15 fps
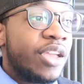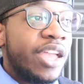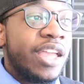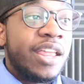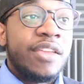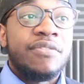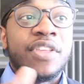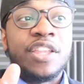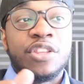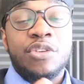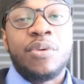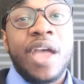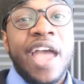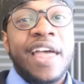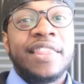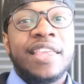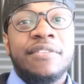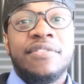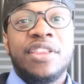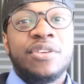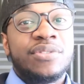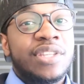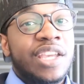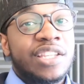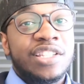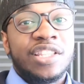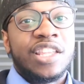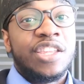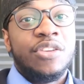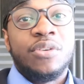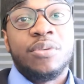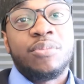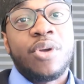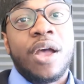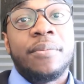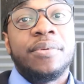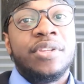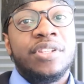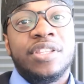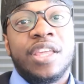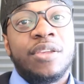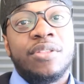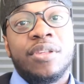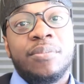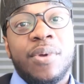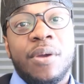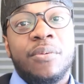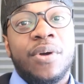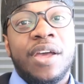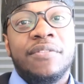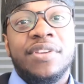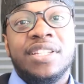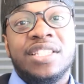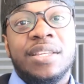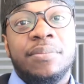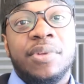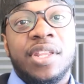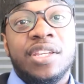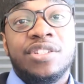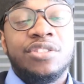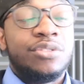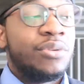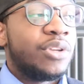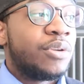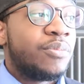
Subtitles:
If they do add that video section, then you can probably they probably won't have any stipulations to it.